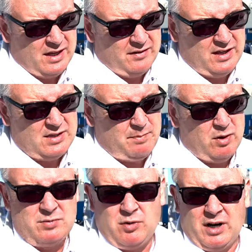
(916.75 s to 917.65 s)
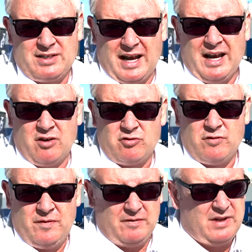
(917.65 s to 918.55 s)
This boat is priced at
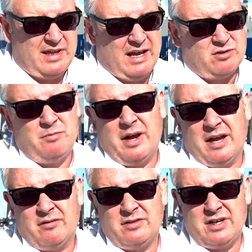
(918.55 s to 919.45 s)
£850,000,